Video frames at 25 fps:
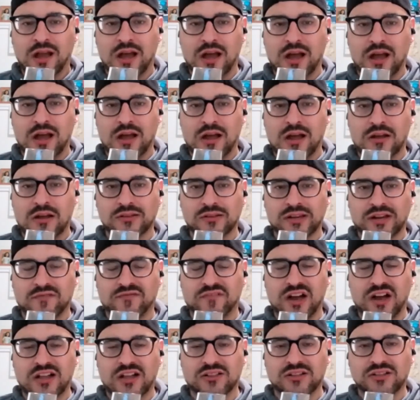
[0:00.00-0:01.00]
uh like a
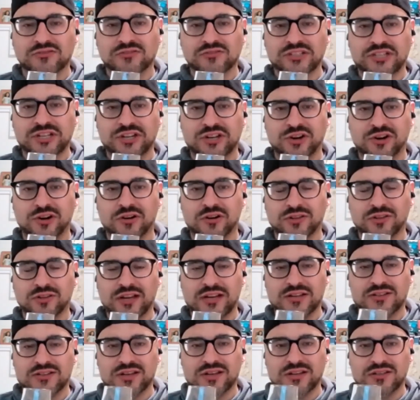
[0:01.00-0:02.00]
violet liqueur
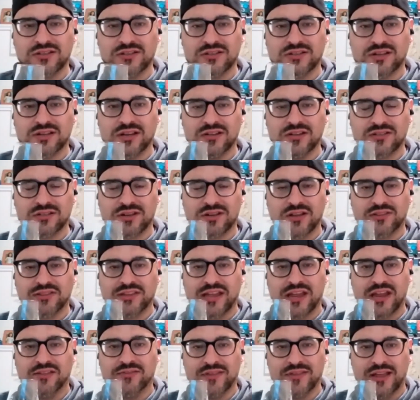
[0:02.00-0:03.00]
like it's it's it's got
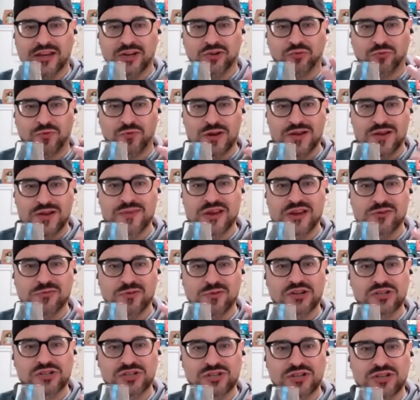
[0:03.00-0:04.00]
that that creamy
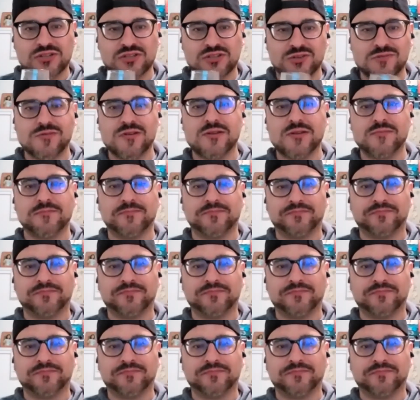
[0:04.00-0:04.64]
richness to it